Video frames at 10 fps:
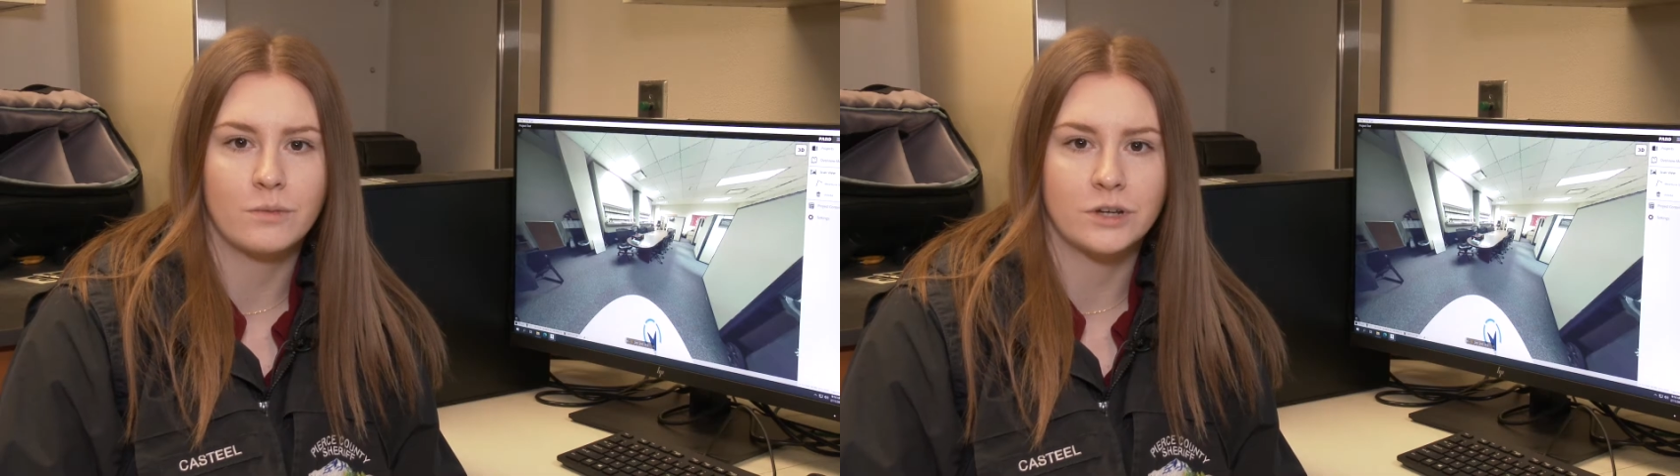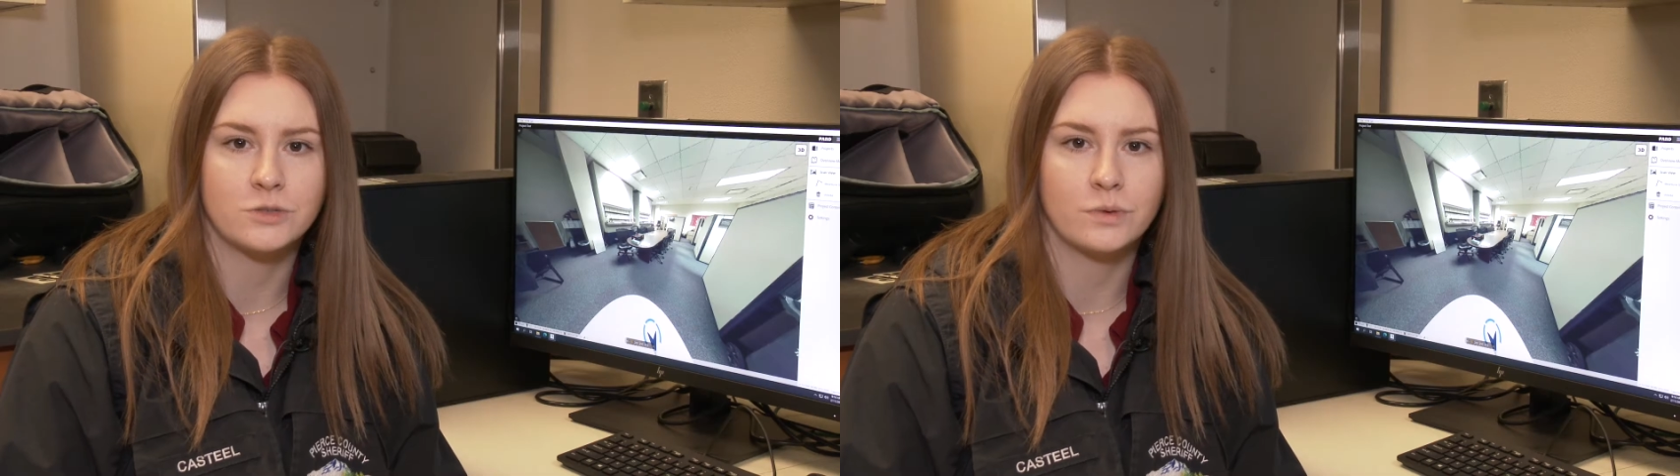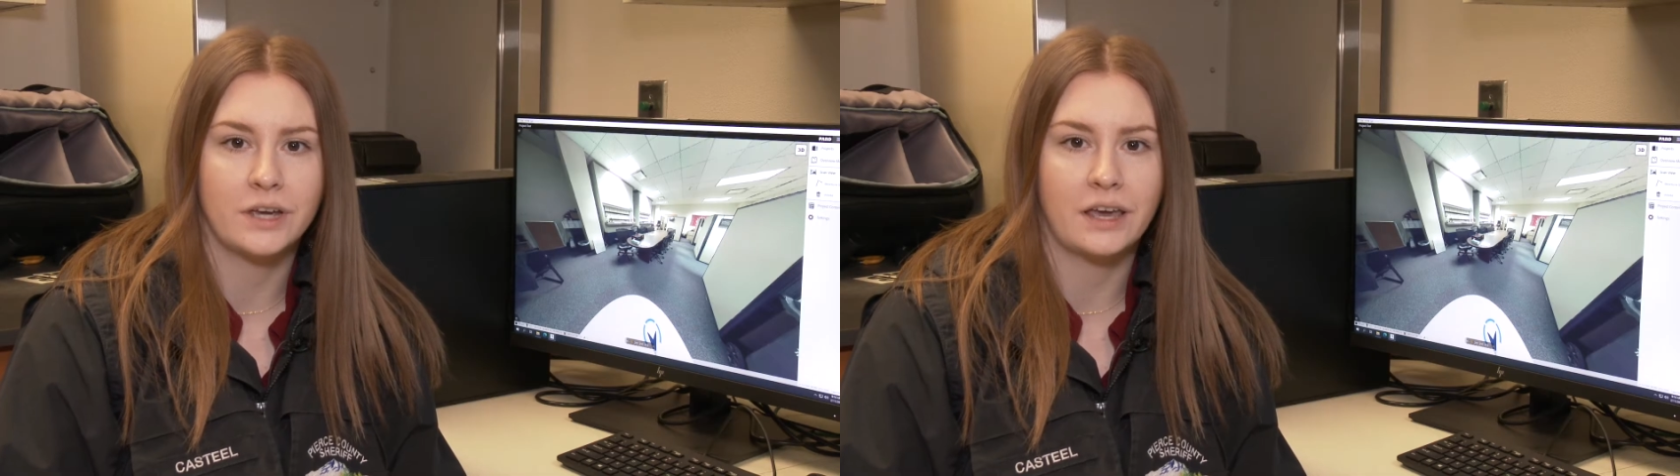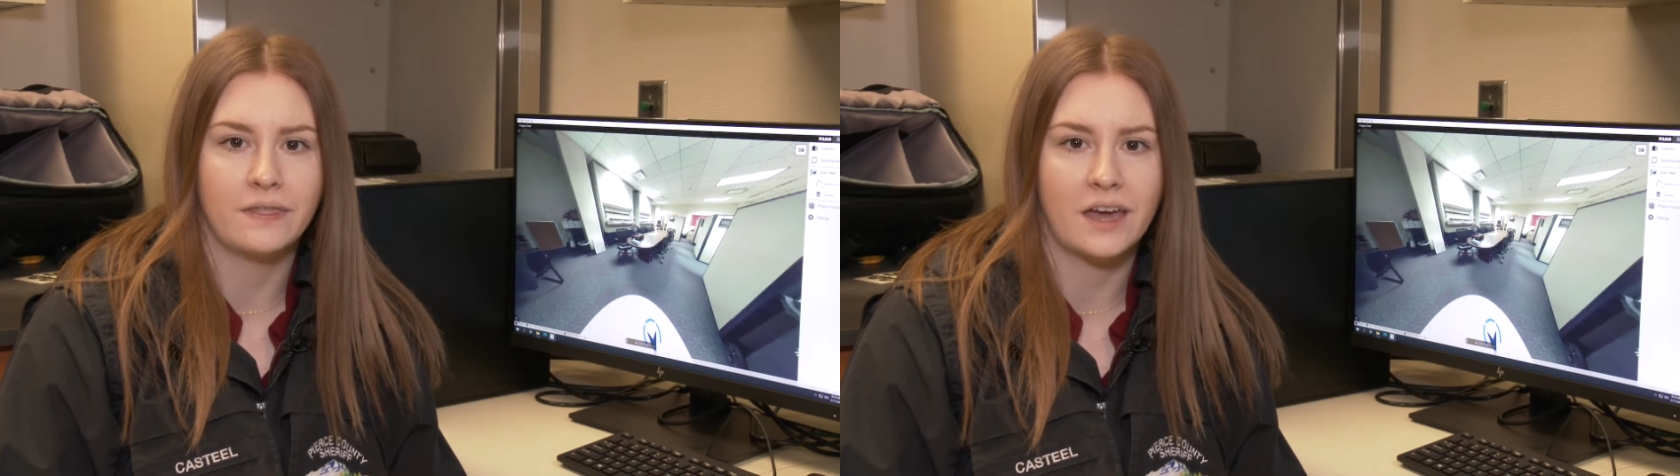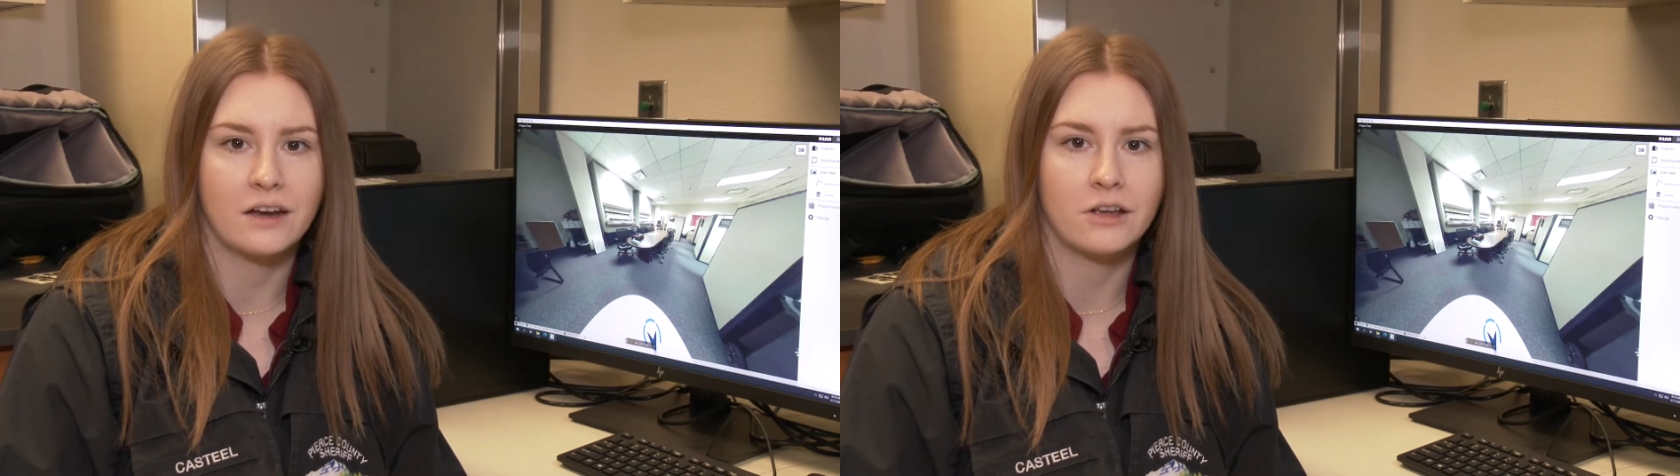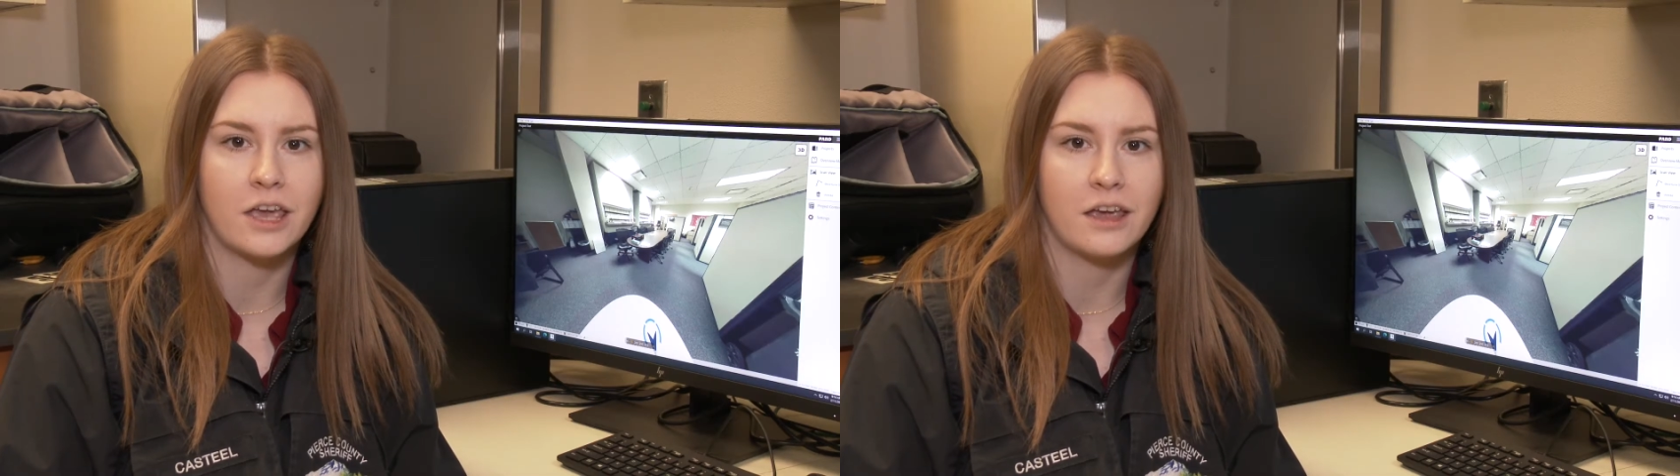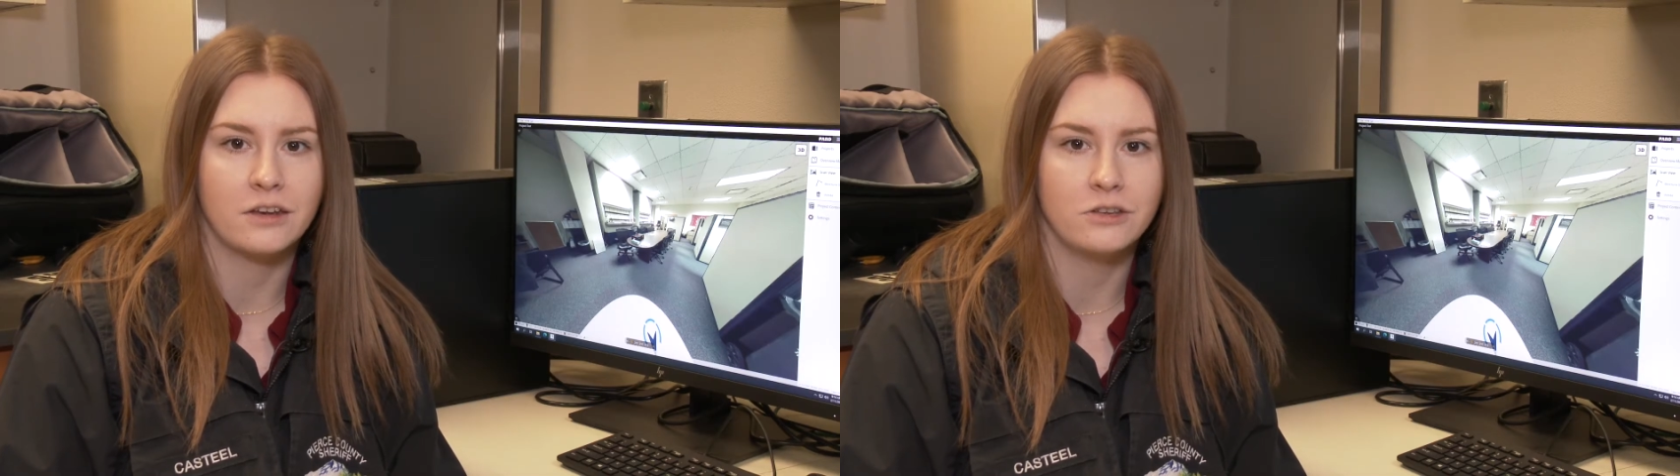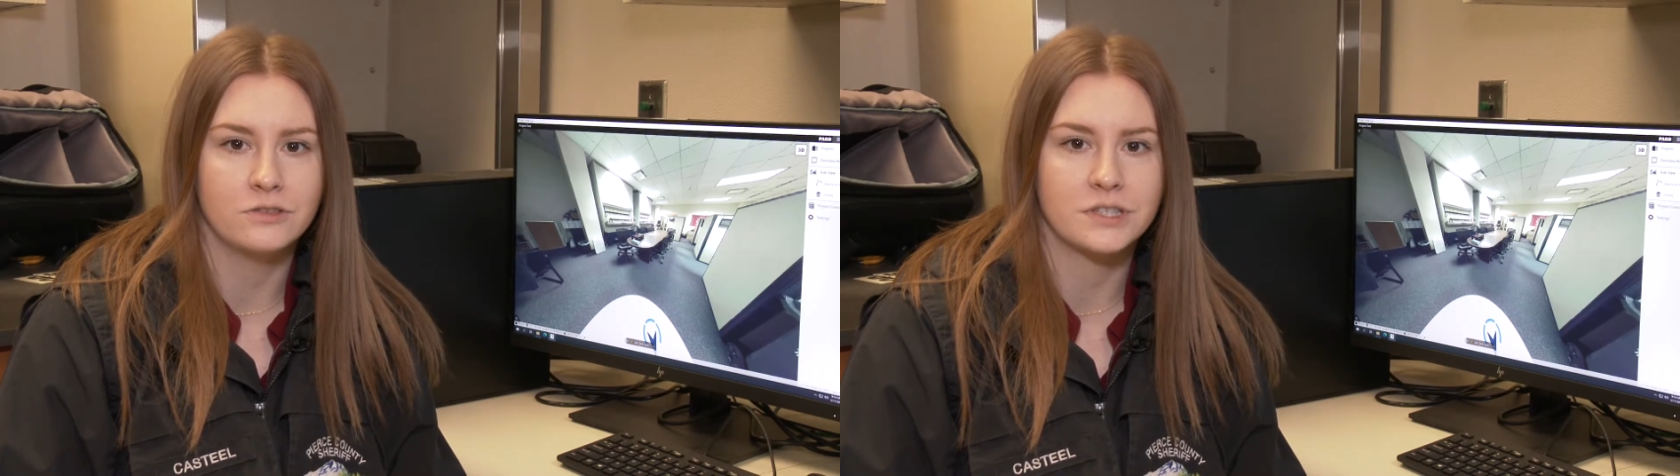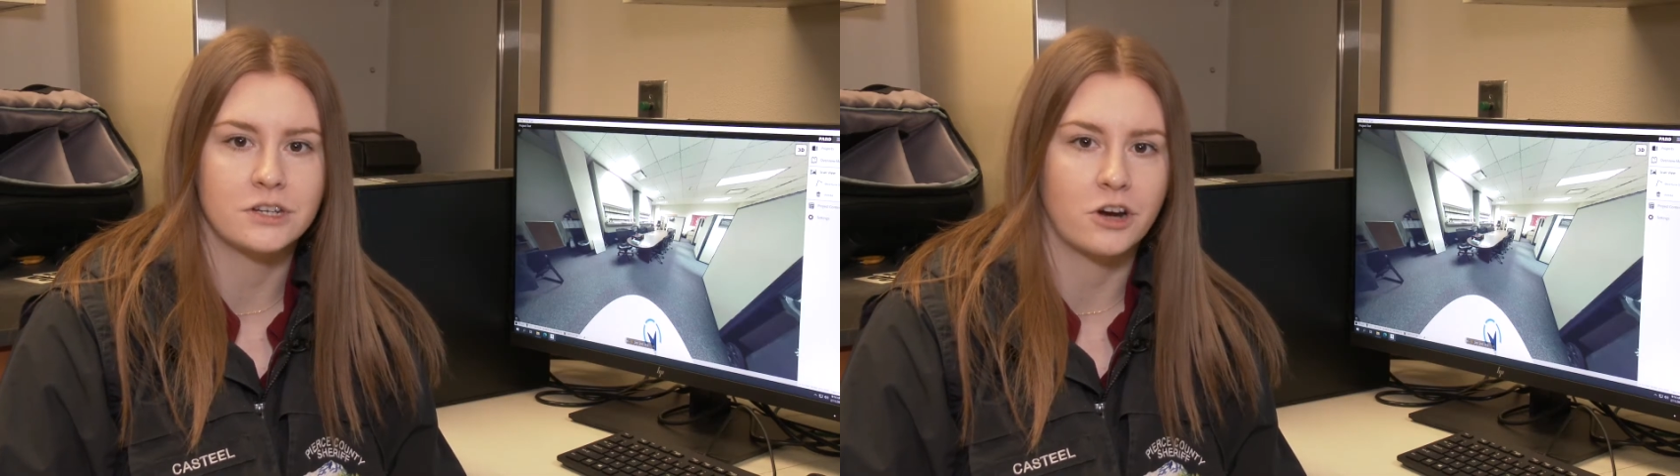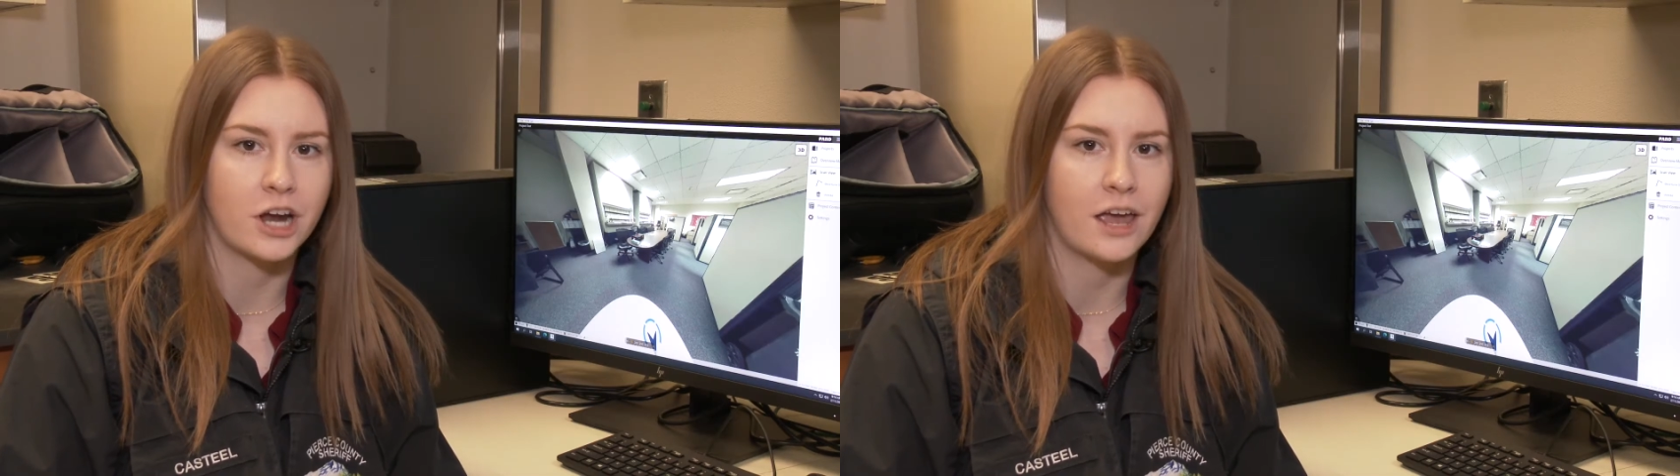which we then can use
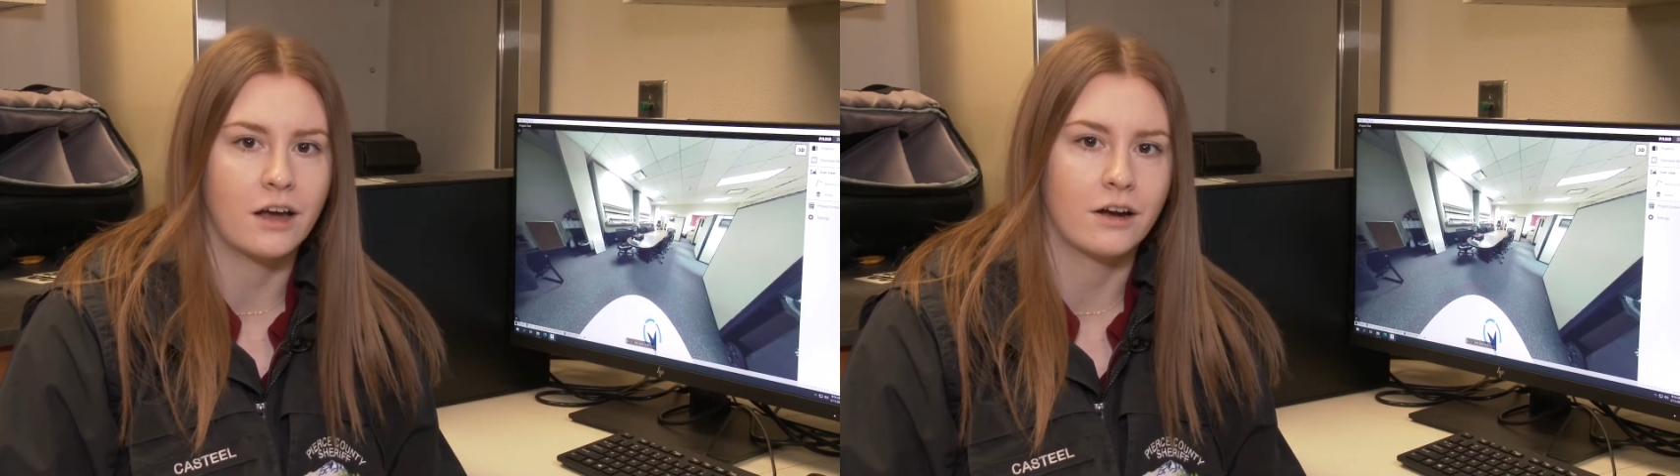to create